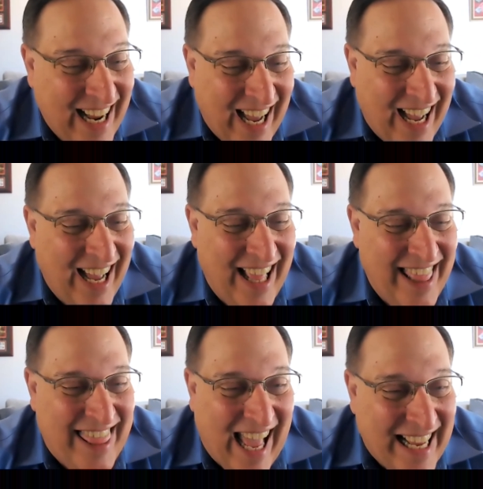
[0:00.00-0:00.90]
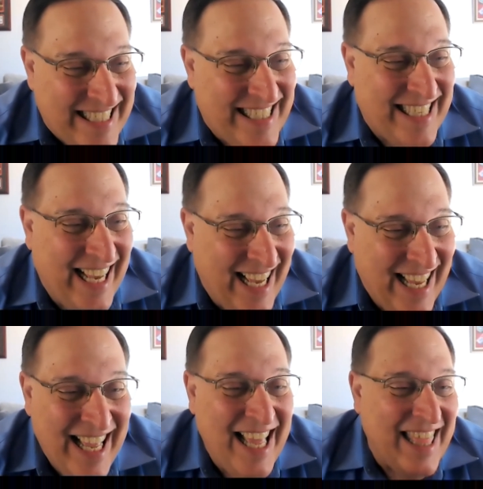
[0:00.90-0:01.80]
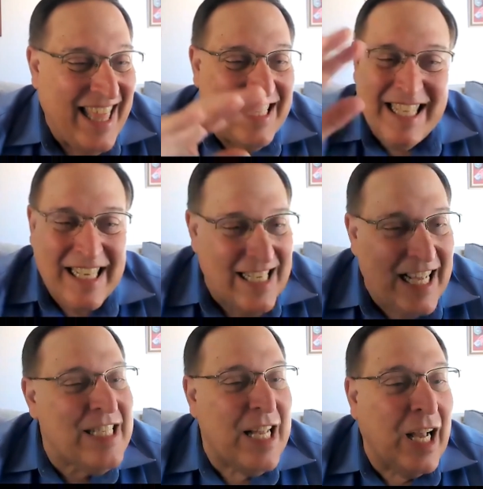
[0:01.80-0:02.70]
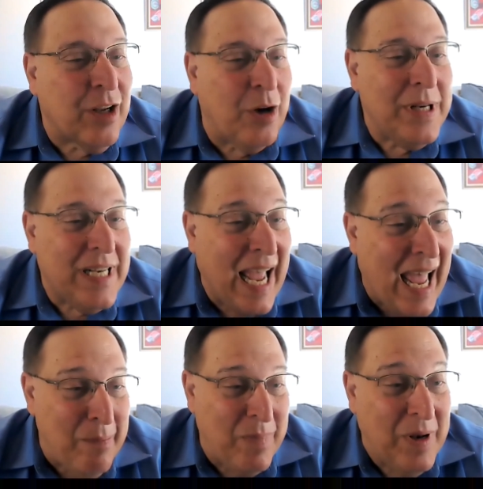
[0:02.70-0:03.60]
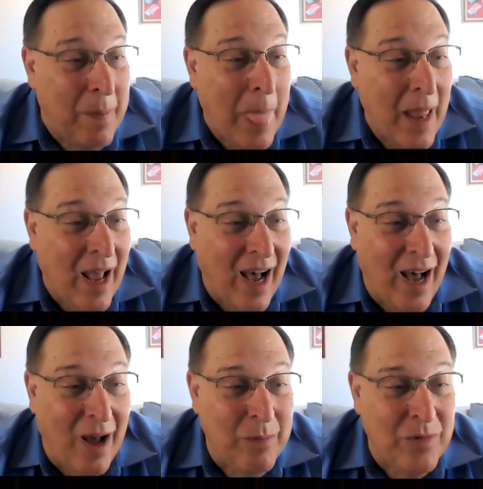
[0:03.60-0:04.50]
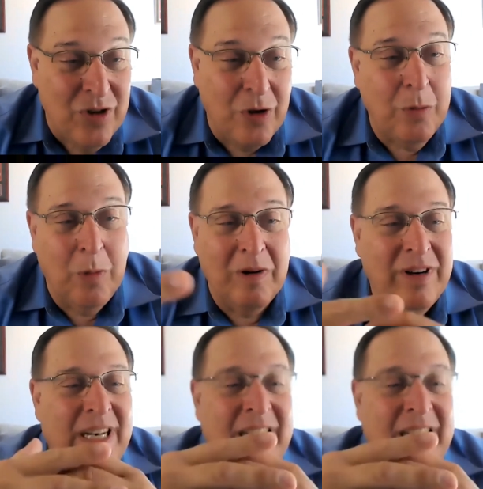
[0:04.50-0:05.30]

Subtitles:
That's not going to happen. So we're in an